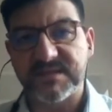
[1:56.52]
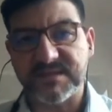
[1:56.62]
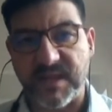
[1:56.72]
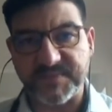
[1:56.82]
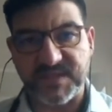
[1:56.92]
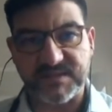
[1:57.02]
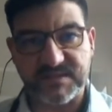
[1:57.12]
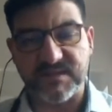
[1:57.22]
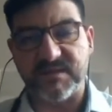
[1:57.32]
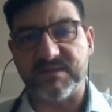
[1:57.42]
subsets
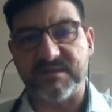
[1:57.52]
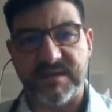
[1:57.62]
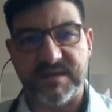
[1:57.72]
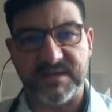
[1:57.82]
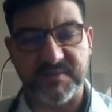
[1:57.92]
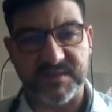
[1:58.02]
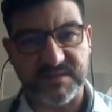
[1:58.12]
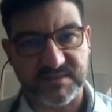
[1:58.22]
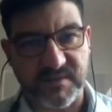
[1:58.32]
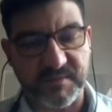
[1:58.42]
that has been
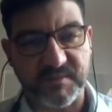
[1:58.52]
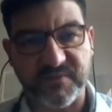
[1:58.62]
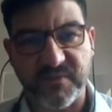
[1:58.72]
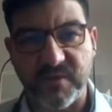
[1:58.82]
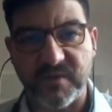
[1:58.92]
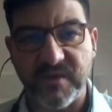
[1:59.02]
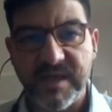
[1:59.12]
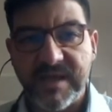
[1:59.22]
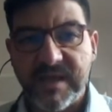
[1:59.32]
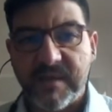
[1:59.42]
described before,
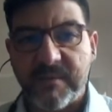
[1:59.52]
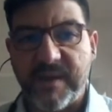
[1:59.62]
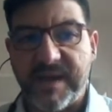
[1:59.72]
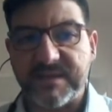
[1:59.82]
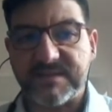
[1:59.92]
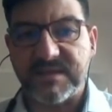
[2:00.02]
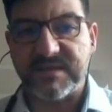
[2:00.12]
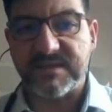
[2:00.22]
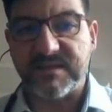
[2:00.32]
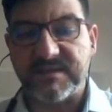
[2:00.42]
but
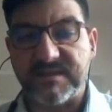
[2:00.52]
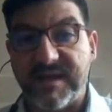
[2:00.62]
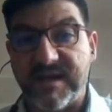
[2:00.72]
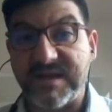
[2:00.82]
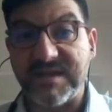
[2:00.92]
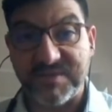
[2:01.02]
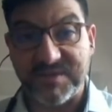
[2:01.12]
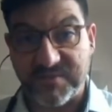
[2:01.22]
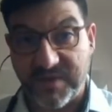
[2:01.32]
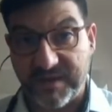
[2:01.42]
that they are even
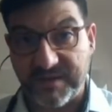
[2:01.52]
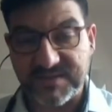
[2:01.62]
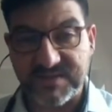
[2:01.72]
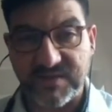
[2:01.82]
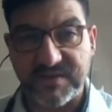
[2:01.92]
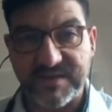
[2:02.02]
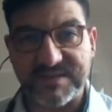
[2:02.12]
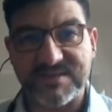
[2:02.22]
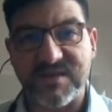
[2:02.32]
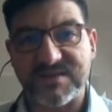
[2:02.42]
rare. So
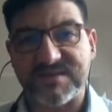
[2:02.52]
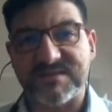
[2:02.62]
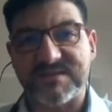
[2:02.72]
it's not